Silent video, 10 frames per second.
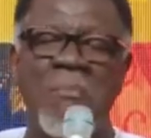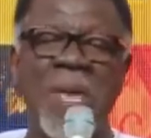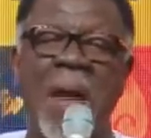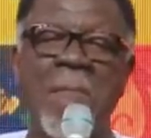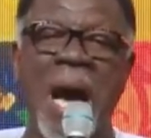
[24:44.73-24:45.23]

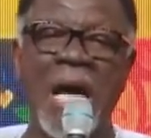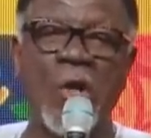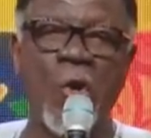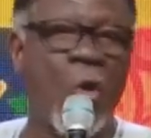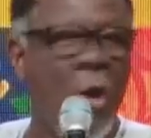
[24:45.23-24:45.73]
as for me, I'm
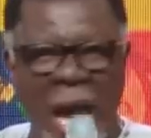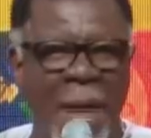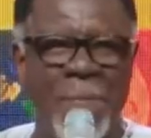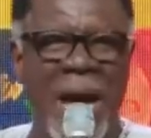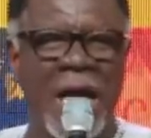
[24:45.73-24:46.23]
bad, oh,
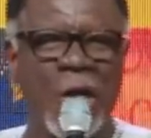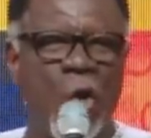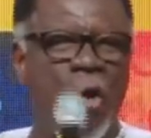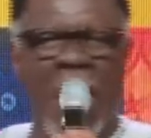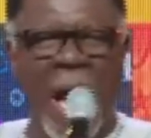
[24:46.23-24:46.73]
I'm
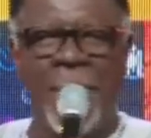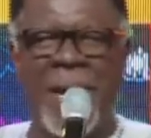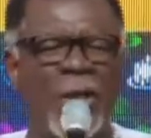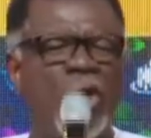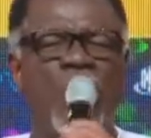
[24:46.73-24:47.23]
bad, oh,
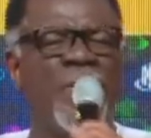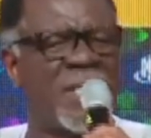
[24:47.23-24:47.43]
I'm bad.